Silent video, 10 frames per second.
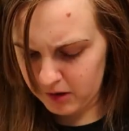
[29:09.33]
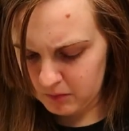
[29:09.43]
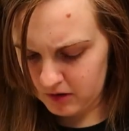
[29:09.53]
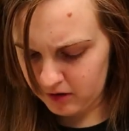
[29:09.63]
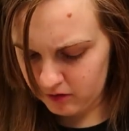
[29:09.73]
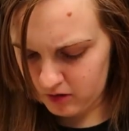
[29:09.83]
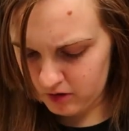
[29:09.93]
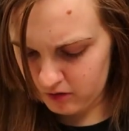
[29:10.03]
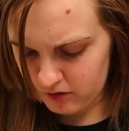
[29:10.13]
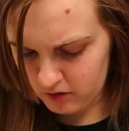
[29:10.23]
coming down
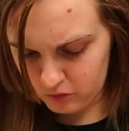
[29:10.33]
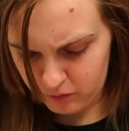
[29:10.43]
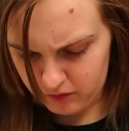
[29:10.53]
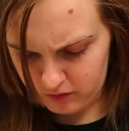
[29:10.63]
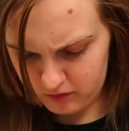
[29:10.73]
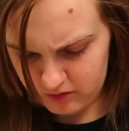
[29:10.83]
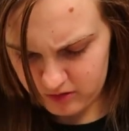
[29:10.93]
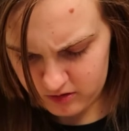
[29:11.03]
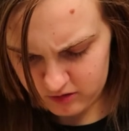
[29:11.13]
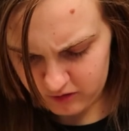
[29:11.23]
here as well
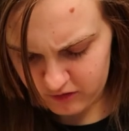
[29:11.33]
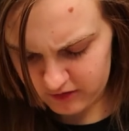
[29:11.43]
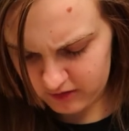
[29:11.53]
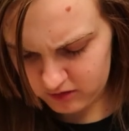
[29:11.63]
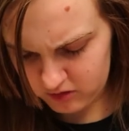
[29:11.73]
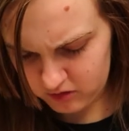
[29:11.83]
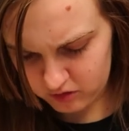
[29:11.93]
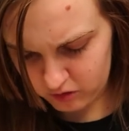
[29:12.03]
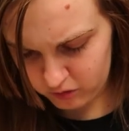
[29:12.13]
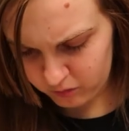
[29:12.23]
to visit,
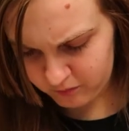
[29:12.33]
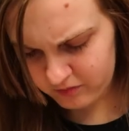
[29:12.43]
so